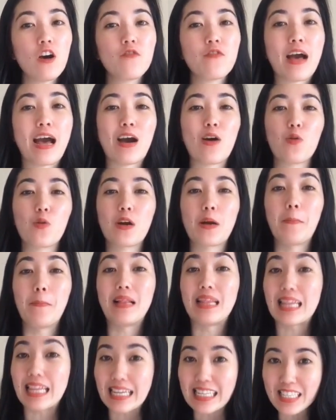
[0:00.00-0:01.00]
of our
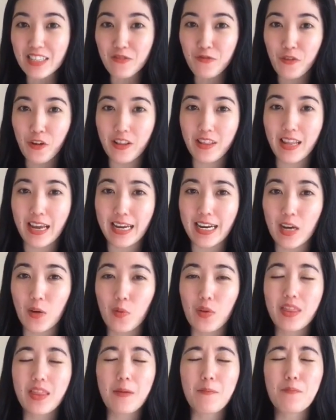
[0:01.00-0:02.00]
Malaysian frontliner
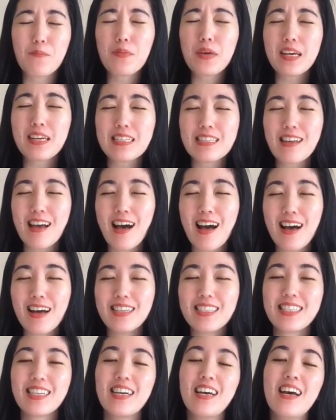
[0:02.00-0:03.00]
with the biggest
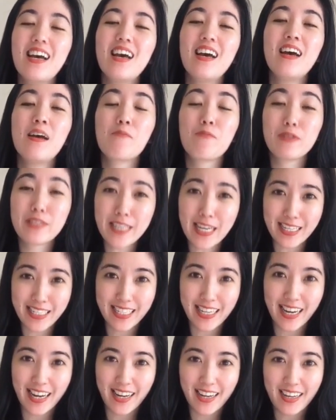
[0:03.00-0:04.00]
heart,
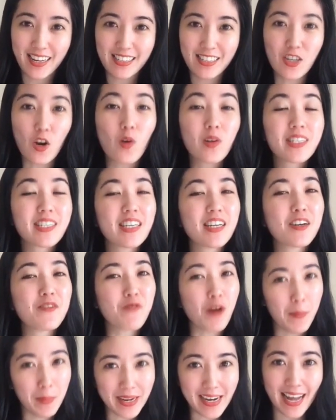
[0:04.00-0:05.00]
presenting Dr.
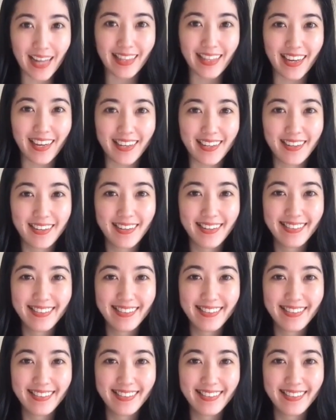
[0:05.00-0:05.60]
Ramanthan.